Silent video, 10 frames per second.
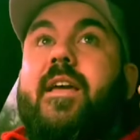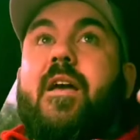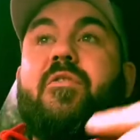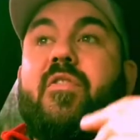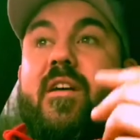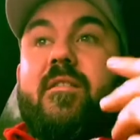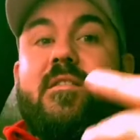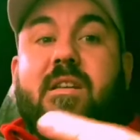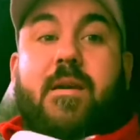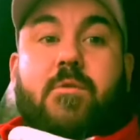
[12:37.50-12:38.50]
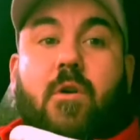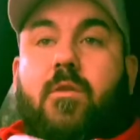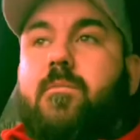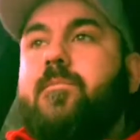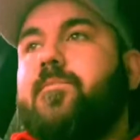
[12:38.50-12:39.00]
get fit at the same
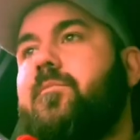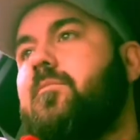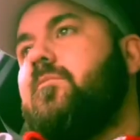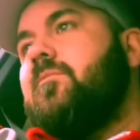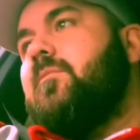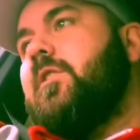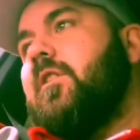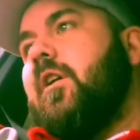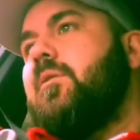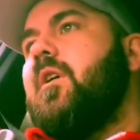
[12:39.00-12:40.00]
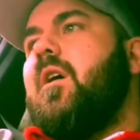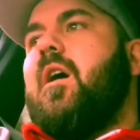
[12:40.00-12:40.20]
time. You know,